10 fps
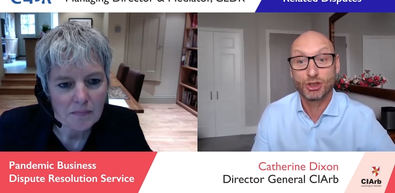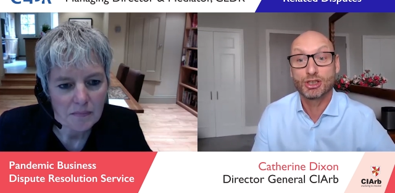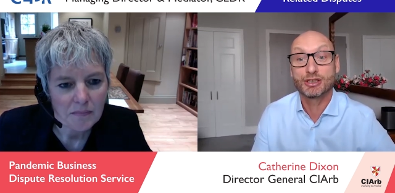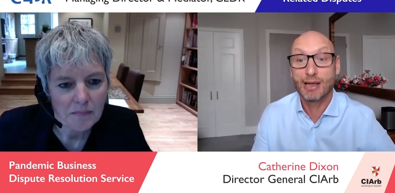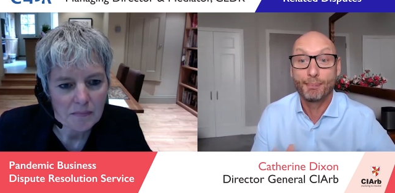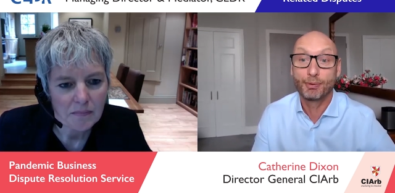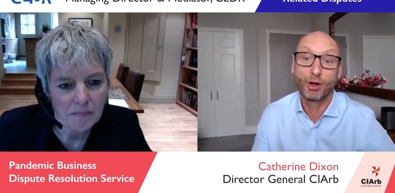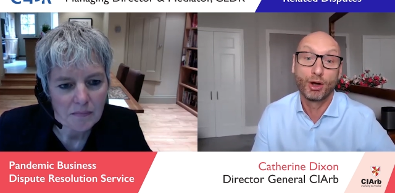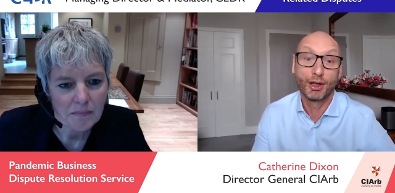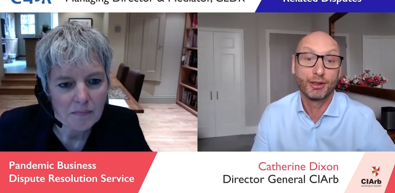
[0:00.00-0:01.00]
Speaker 1: to some
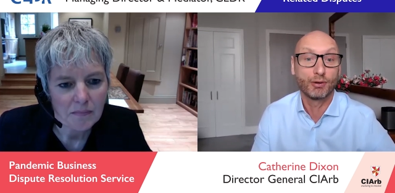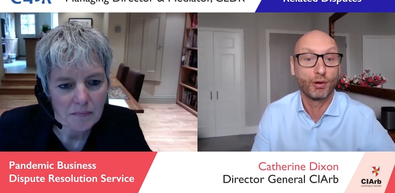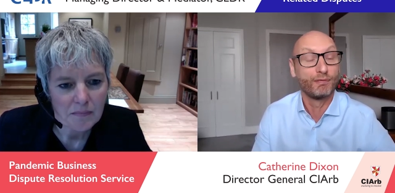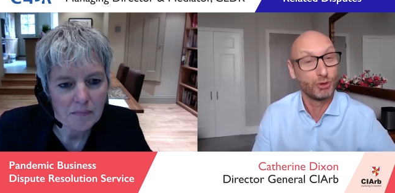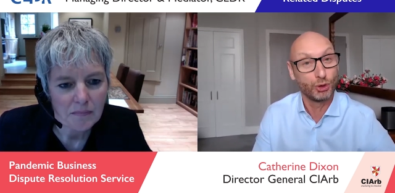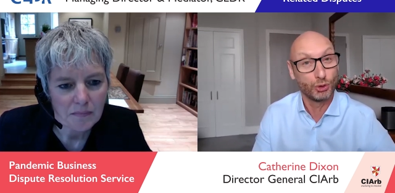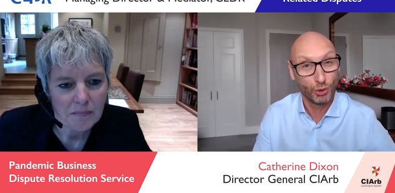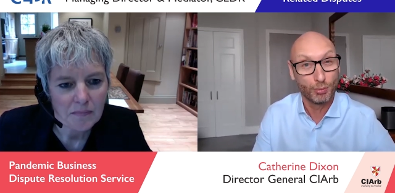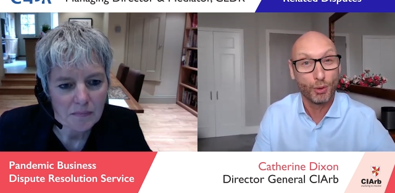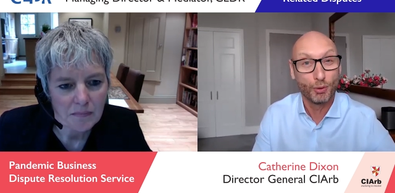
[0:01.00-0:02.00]
kind of new
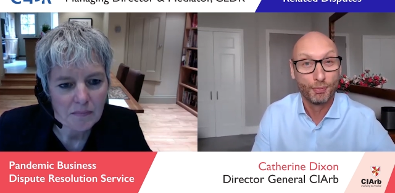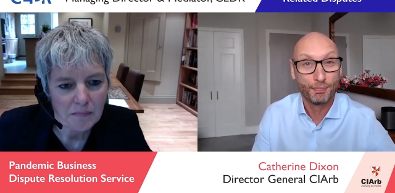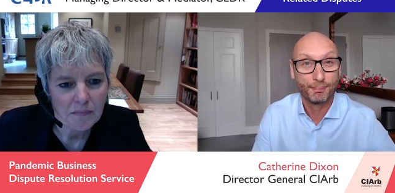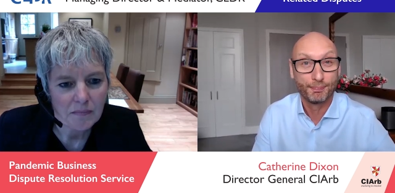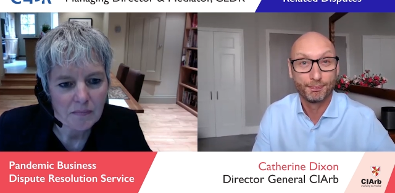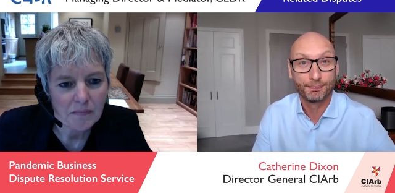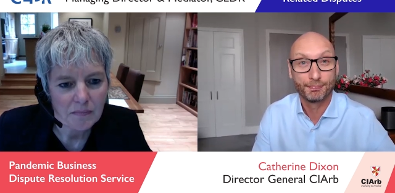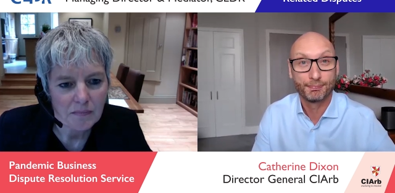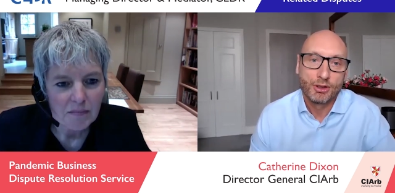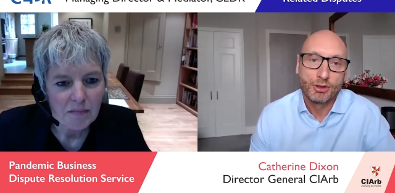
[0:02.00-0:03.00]
normal.
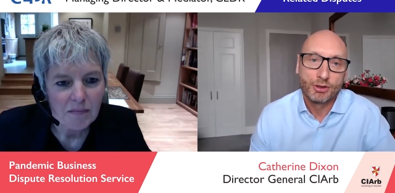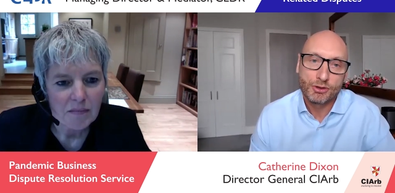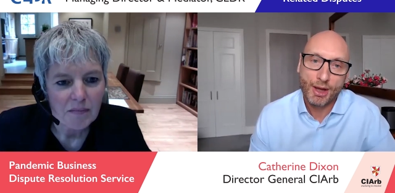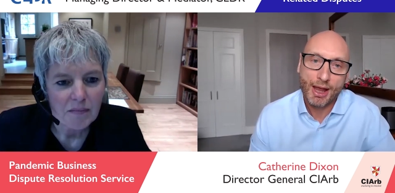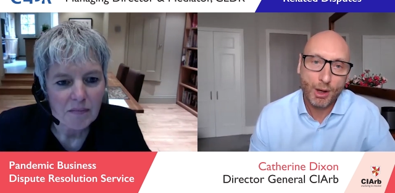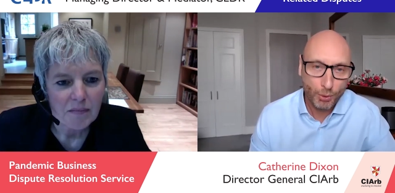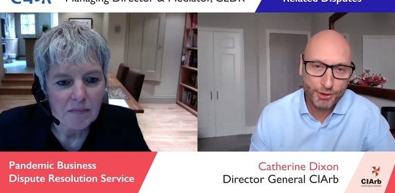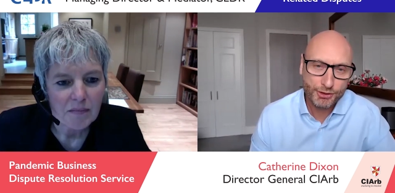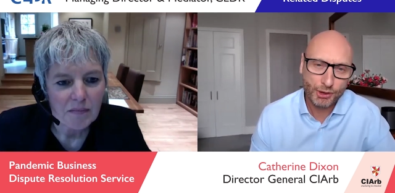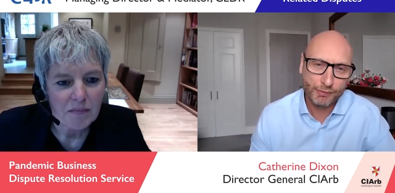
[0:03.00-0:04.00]
So how
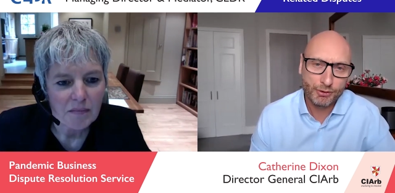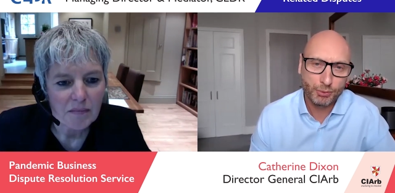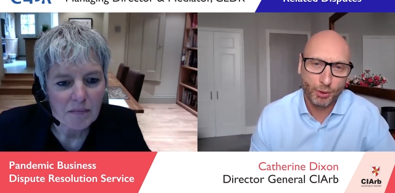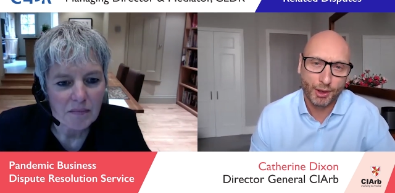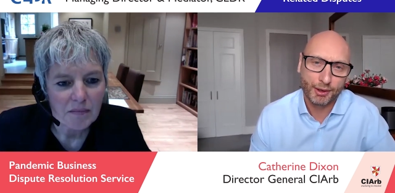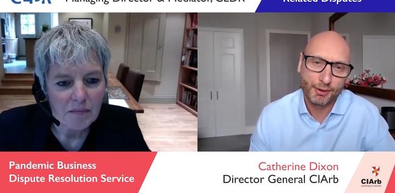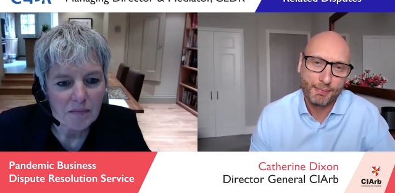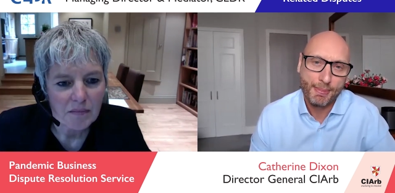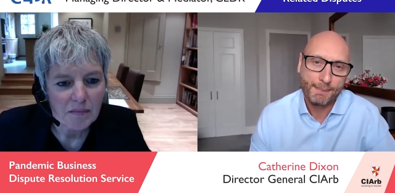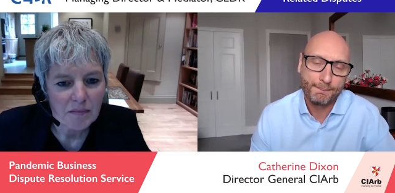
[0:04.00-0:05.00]
will the service work?
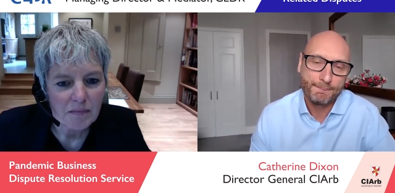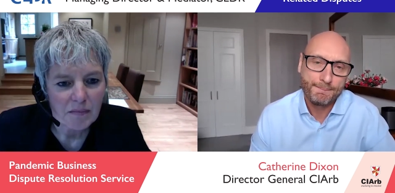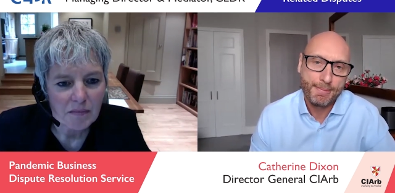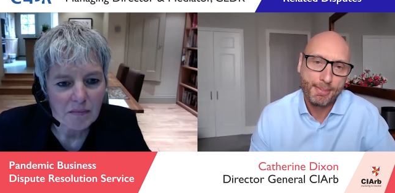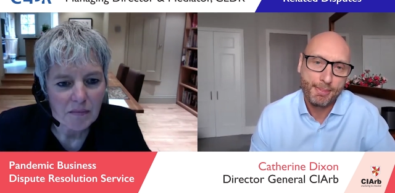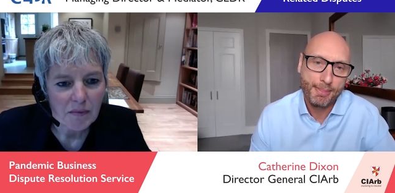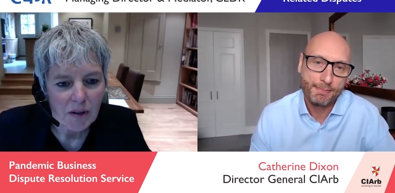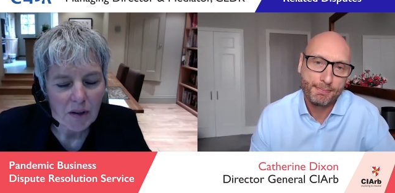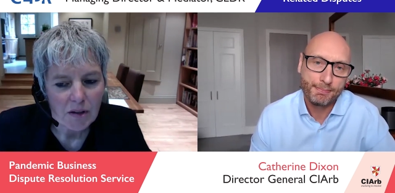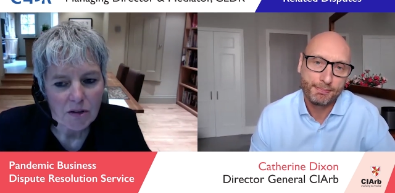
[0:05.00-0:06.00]

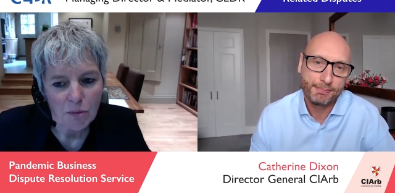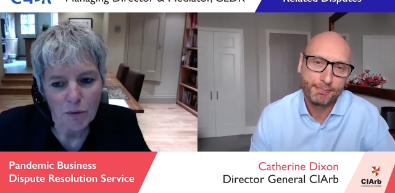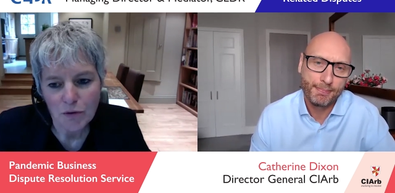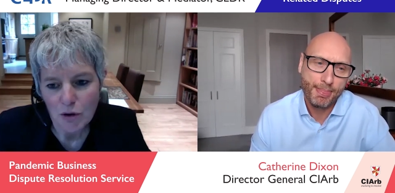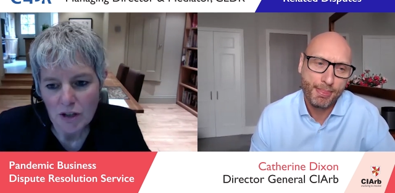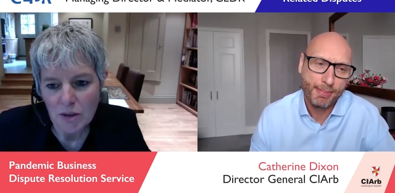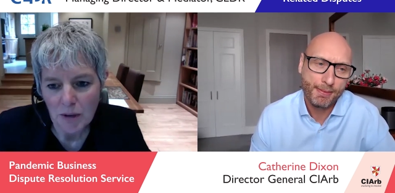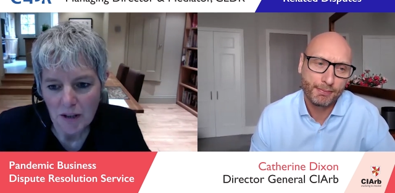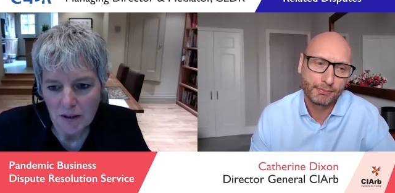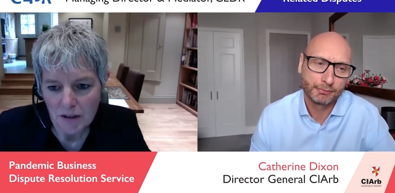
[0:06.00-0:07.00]
Speaker 2: So we've tried to
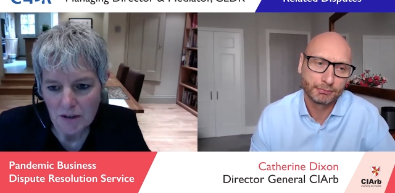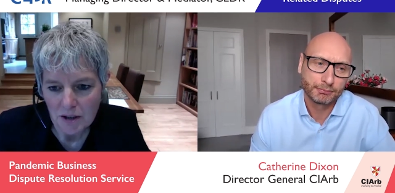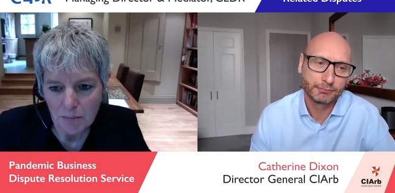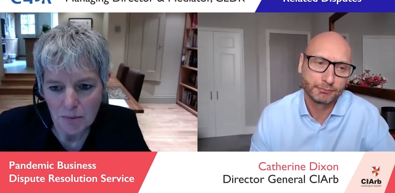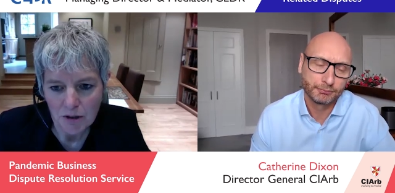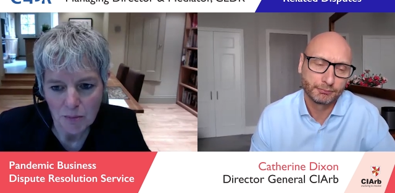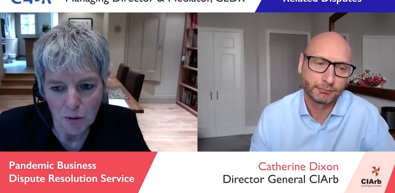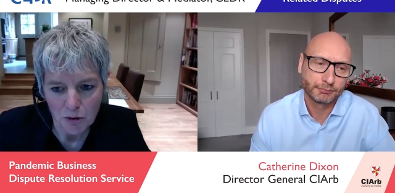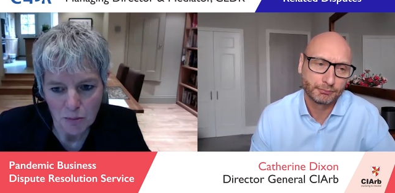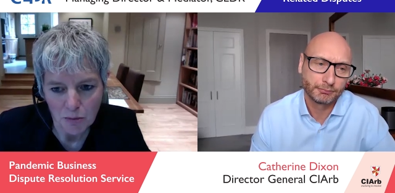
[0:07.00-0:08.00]
make it as simple as
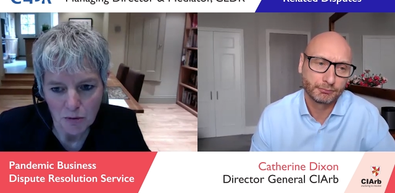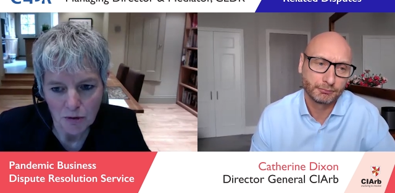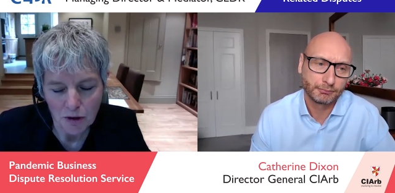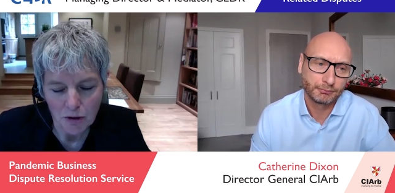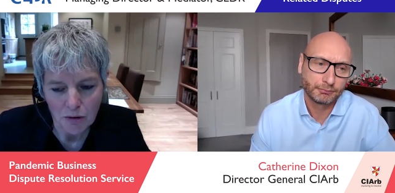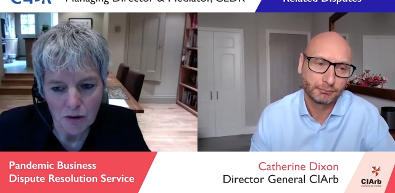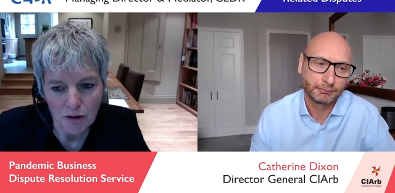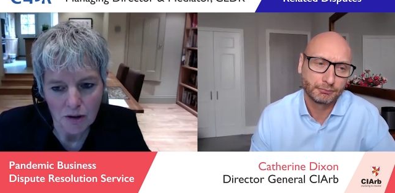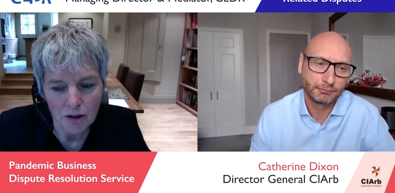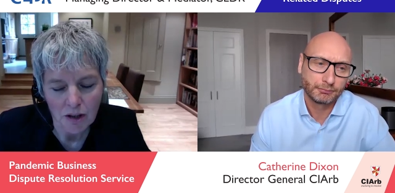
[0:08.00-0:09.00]
possible. You
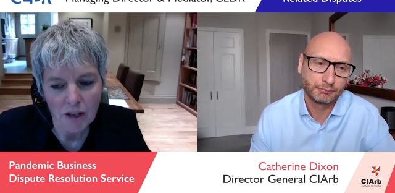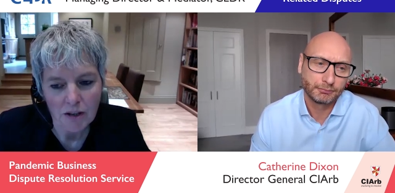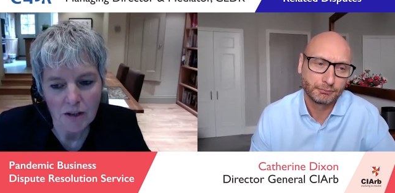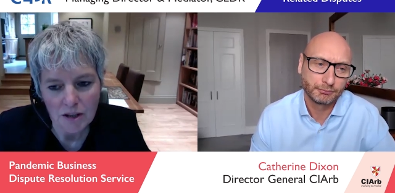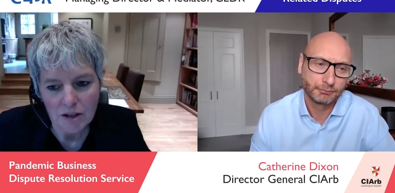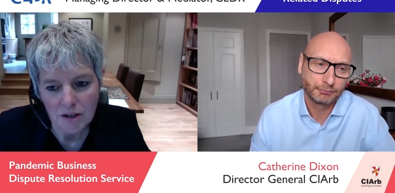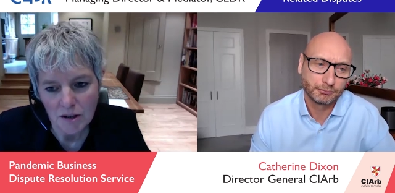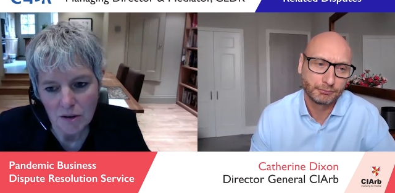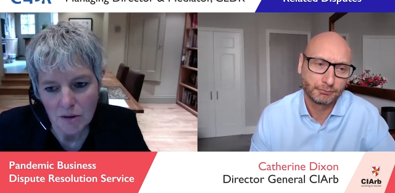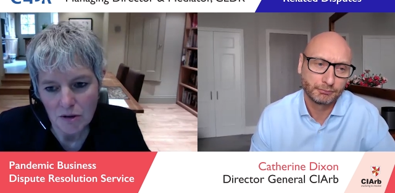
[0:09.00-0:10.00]
can get
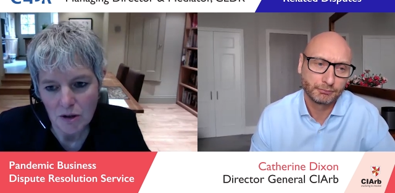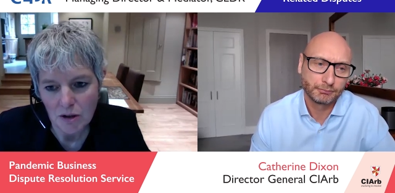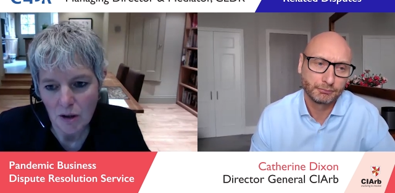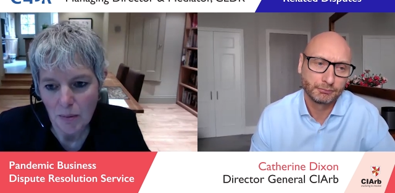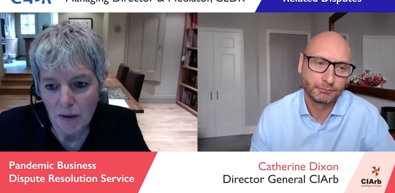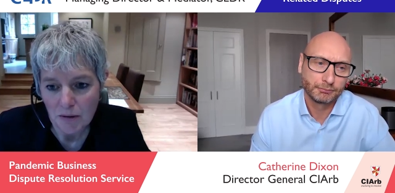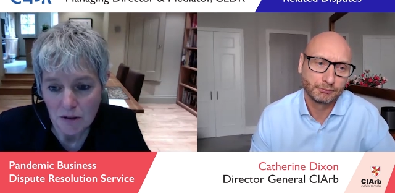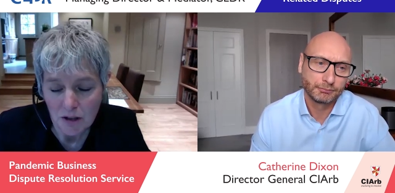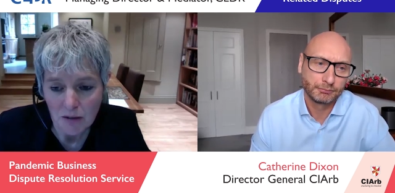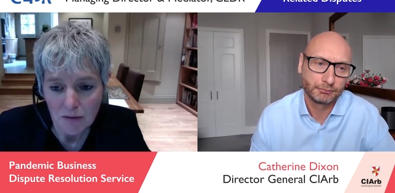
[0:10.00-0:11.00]
details about the
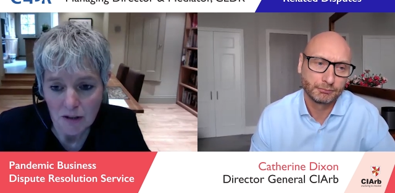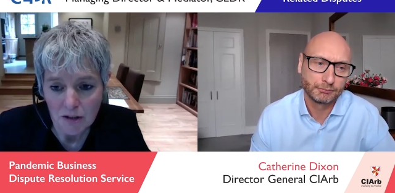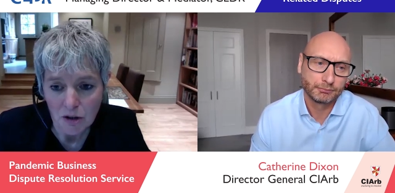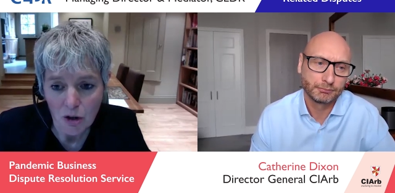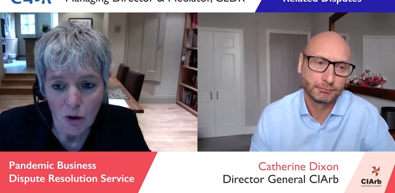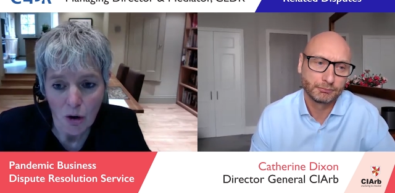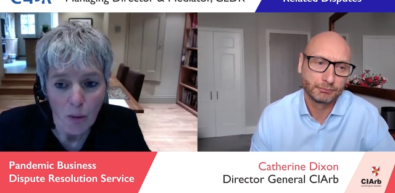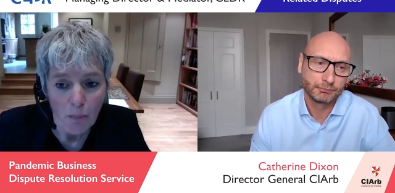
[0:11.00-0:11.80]
service on